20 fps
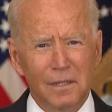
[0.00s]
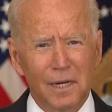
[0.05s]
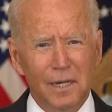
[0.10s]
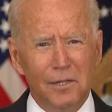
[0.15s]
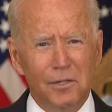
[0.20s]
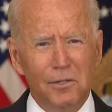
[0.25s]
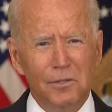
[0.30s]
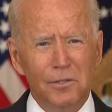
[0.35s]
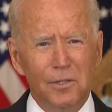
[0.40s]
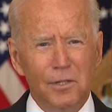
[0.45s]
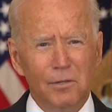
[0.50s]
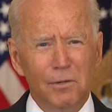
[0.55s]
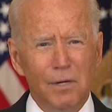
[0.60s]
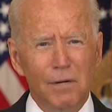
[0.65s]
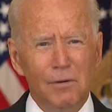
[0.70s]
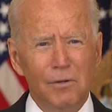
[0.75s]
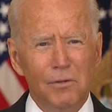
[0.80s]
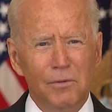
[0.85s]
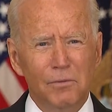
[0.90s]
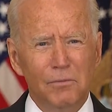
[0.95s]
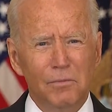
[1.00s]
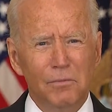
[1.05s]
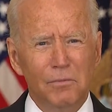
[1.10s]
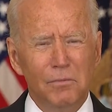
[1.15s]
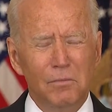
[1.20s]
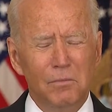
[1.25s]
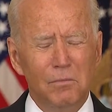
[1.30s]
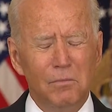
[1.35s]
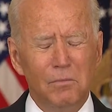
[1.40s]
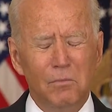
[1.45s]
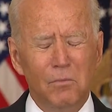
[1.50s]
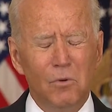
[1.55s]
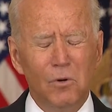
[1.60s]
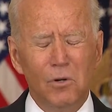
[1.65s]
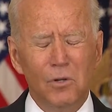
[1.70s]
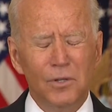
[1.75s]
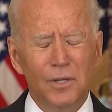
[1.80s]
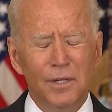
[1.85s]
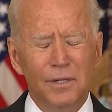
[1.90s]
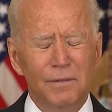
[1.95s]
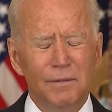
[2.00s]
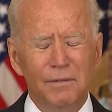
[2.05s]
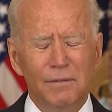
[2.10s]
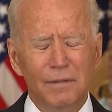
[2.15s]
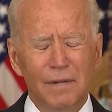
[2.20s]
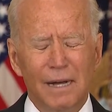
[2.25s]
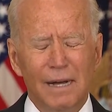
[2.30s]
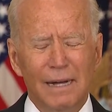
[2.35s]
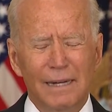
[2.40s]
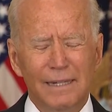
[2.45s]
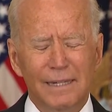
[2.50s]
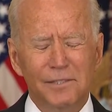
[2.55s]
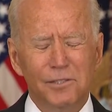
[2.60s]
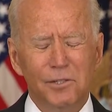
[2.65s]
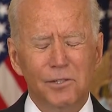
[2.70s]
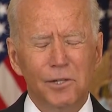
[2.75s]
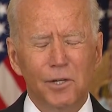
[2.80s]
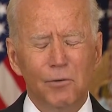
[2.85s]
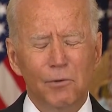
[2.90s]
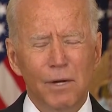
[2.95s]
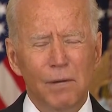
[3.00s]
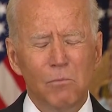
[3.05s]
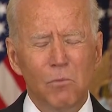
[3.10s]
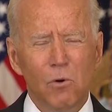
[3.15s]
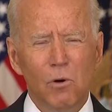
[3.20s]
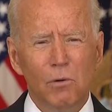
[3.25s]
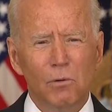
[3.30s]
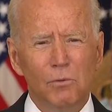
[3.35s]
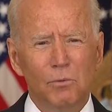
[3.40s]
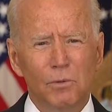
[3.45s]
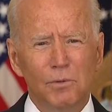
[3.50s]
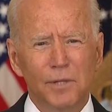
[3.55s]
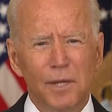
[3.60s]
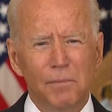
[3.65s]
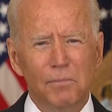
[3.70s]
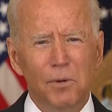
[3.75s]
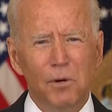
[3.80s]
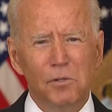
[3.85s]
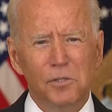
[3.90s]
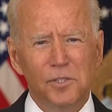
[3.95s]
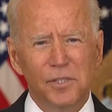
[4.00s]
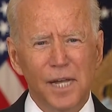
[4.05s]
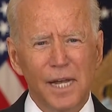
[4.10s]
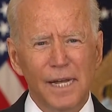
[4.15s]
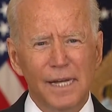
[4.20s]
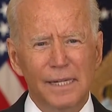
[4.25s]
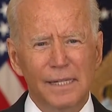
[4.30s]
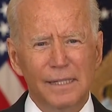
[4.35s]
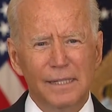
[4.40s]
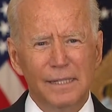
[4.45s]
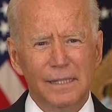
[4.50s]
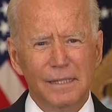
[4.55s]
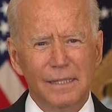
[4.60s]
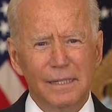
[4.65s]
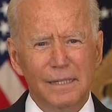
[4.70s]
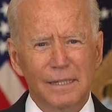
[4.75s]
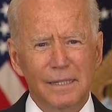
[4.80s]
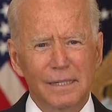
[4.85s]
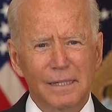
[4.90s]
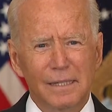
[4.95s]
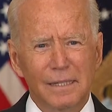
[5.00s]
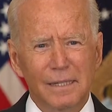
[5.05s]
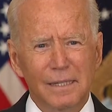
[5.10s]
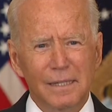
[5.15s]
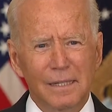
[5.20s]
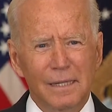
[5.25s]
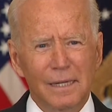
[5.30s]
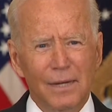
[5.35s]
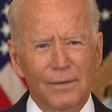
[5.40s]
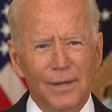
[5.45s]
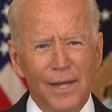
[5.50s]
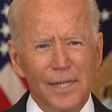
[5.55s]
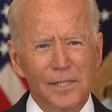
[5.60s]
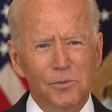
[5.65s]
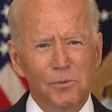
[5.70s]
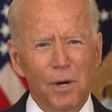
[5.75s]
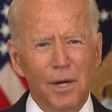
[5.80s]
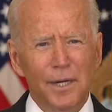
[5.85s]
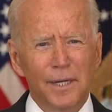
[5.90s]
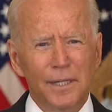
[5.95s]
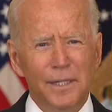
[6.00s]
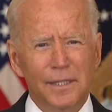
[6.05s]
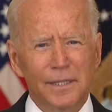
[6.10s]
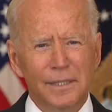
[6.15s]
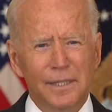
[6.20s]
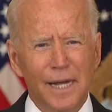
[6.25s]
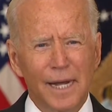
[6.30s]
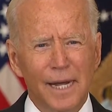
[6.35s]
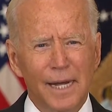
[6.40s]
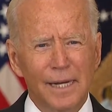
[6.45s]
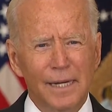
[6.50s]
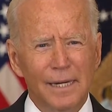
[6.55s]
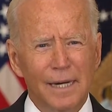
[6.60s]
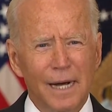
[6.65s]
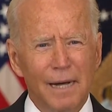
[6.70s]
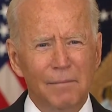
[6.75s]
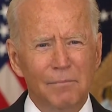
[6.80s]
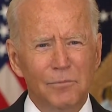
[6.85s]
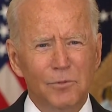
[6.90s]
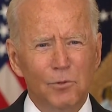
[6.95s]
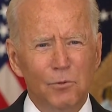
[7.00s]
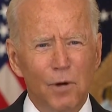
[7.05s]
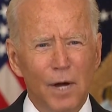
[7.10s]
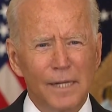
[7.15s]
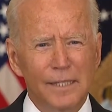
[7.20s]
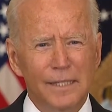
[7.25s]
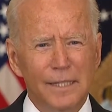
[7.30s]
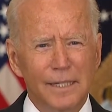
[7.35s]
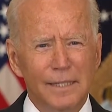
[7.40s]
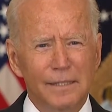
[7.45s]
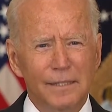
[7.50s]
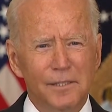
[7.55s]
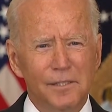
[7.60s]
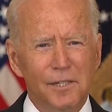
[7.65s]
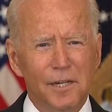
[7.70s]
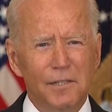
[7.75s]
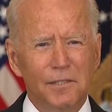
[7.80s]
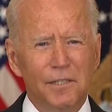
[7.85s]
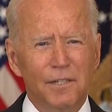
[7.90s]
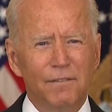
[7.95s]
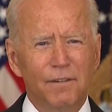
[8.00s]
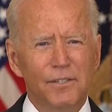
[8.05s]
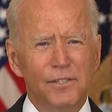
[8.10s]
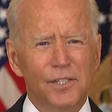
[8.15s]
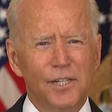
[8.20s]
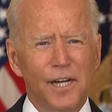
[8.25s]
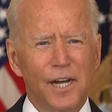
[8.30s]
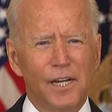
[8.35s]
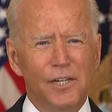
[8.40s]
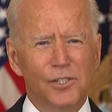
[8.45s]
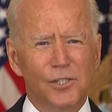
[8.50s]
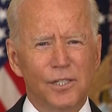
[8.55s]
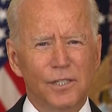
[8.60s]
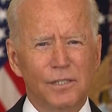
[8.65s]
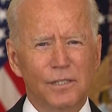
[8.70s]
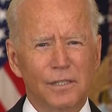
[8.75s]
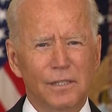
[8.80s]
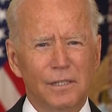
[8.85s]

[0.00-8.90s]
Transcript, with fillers: I couldn't agree with more than, I just couldn't agree more with what they both said. And that's why today I'm directing the Secretary of Education,